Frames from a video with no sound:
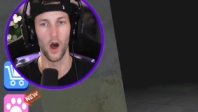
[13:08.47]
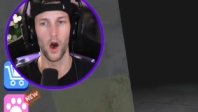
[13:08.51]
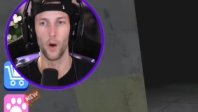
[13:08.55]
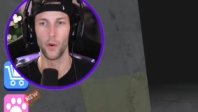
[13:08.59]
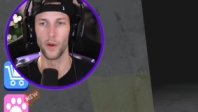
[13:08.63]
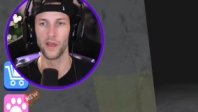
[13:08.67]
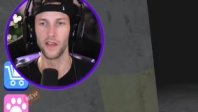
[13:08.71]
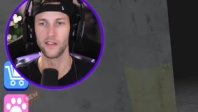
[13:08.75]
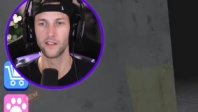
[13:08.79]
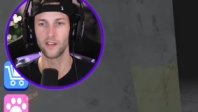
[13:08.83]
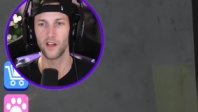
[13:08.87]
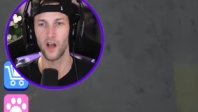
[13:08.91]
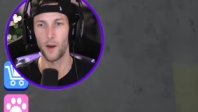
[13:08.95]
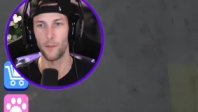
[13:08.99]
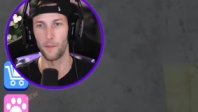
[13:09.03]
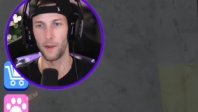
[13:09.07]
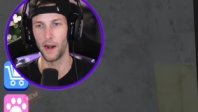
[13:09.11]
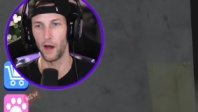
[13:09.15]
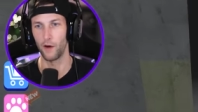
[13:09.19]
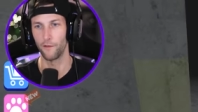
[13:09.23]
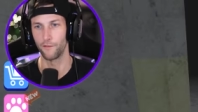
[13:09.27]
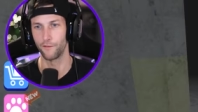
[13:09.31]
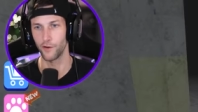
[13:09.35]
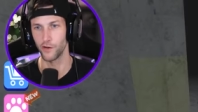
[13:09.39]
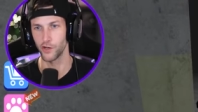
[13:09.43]
Oh, he's
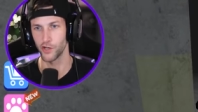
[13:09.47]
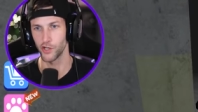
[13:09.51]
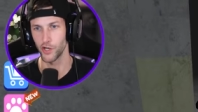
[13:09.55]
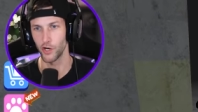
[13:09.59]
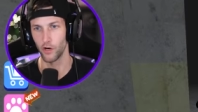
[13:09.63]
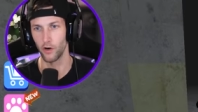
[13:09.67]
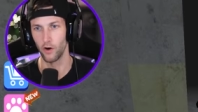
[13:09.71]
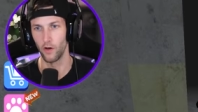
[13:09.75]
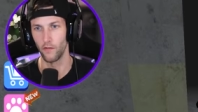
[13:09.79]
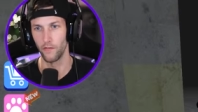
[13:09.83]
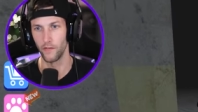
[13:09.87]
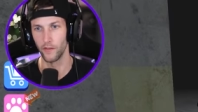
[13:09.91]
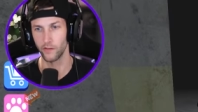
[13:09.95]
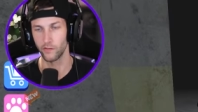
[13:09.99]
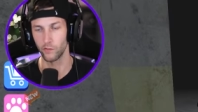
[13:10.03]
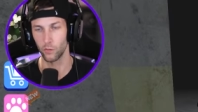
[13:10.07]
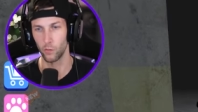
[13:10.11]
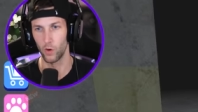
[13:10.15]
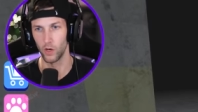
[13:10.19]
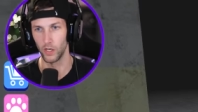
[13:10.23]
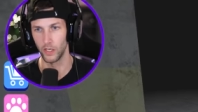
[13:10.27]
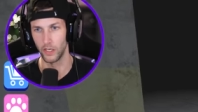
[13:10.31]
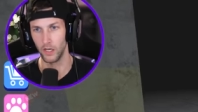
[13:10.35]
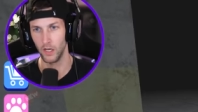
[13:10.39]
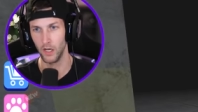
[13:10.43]
coming out for sure on this
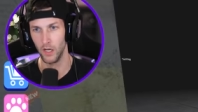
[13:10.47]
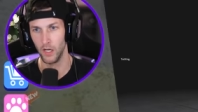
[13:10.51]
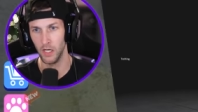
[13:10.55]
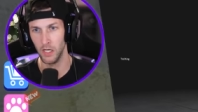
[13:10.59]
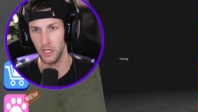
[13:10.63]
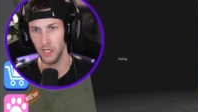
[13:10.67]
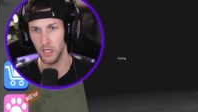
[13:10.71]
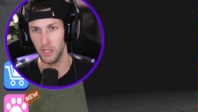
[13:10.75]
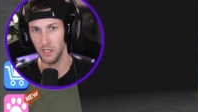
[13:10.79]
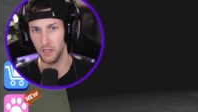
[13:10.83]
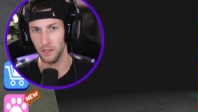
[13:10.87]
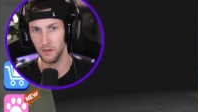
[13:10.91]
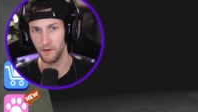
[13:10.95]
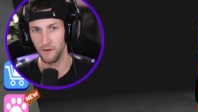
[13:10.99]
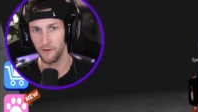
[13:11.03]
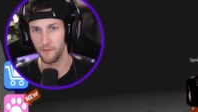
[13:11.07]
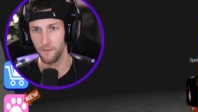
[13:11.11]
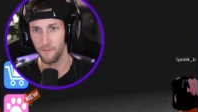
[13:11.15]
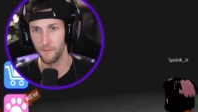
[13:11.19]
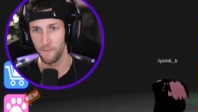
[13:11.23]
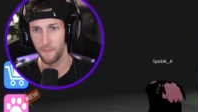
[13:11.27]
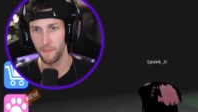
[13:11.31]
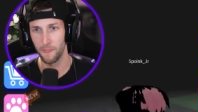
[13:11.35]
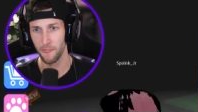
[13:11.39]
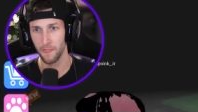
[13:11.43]
one.
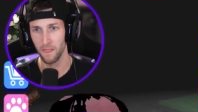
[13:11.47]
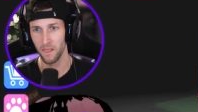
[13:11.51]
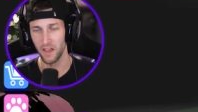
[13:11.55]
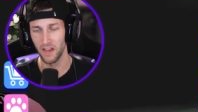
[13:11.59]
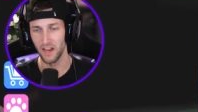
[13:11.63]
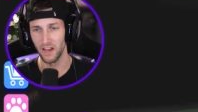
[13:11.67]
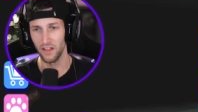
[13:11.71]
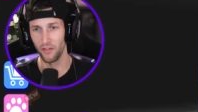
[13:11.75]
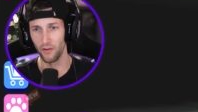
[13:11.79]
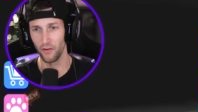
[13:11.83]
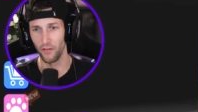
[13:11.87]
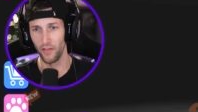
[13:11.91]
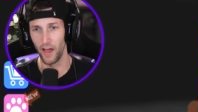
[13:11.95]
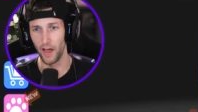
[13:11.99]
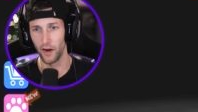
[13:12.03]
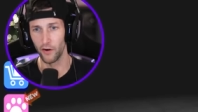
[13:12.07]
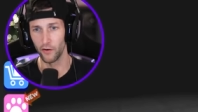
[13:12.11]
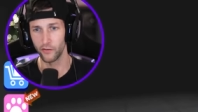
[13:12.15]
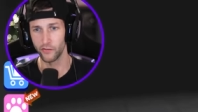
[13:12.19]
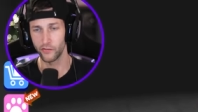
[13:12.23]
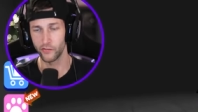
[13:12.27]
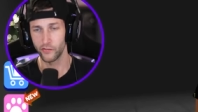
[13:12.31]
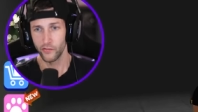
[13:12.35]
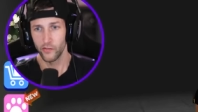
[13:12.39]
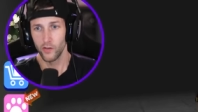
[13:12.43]
Either that
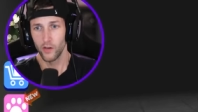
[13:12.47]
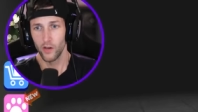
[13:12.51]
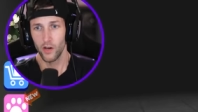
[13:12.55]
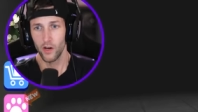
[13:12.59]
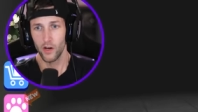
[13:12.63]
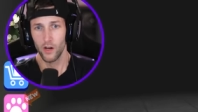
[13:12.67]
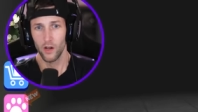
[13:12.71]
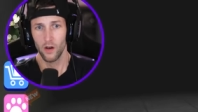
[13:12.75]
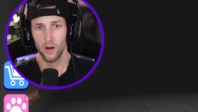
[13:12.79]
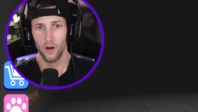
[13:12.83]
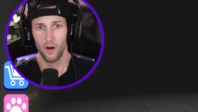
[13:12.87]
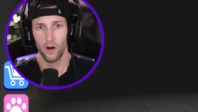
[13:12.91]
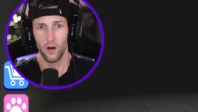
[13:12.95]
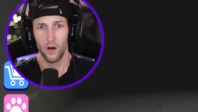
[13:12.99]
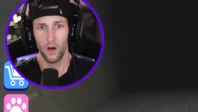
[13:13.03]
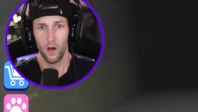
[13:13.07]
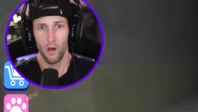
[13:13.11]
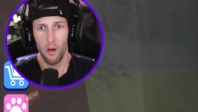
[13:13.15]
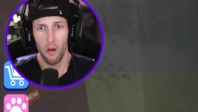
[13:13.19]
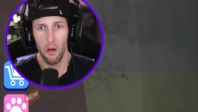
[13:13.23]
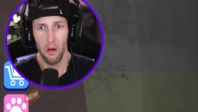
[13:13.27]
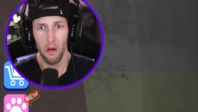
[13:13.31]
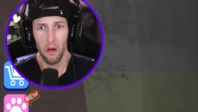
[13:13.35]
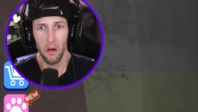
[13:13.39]
or... Oh.